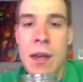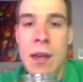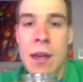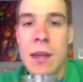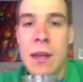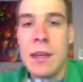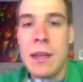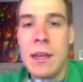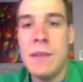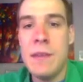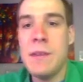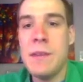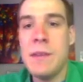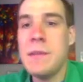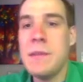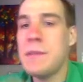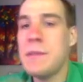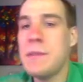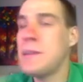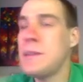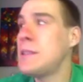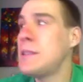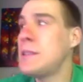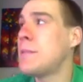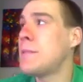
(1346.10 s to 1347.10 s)
If you
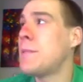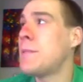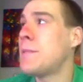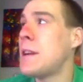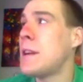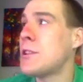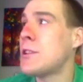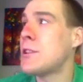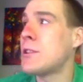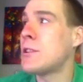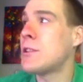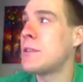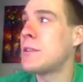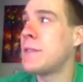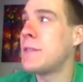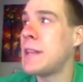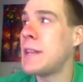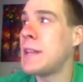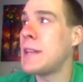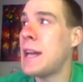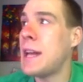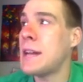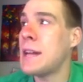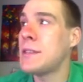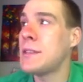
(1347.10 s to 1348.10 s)
increase the pressure of a
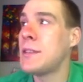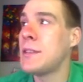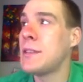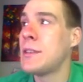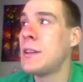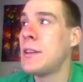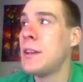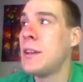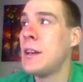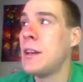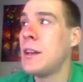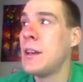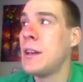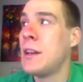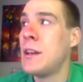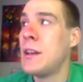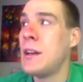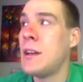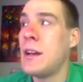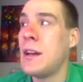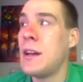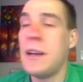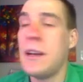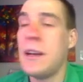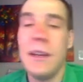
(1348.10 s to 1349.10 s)
gas,
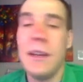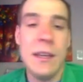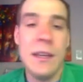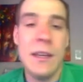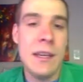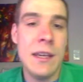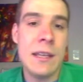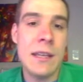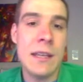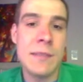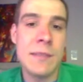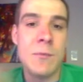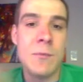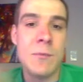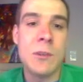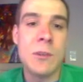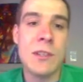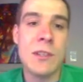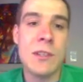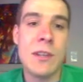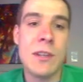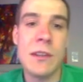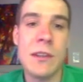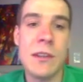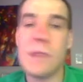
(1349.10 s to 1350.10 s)
it gets more
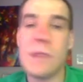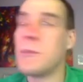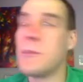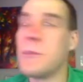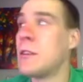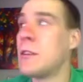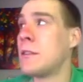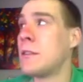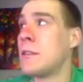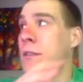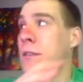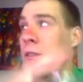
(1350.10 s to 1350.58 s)
soluble.